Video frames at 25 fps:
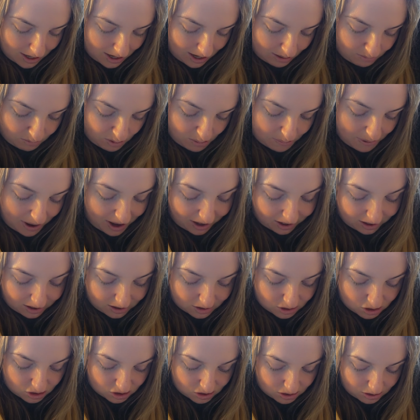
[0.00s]
and we're
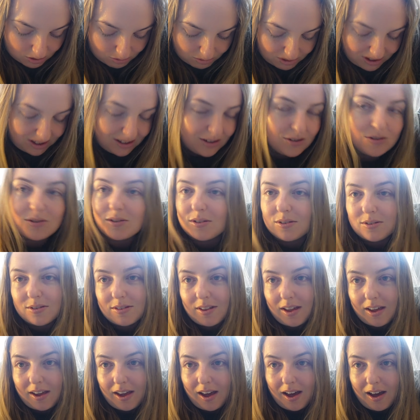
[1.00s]
peckish, we can
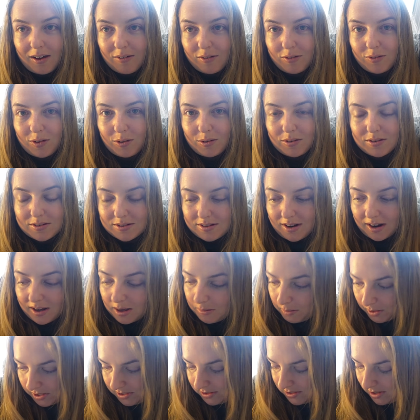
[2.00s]
just like have a few little
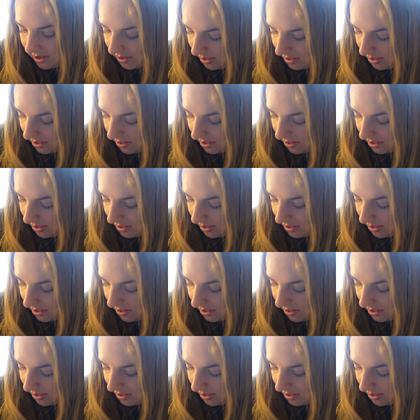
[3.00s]
snacky bits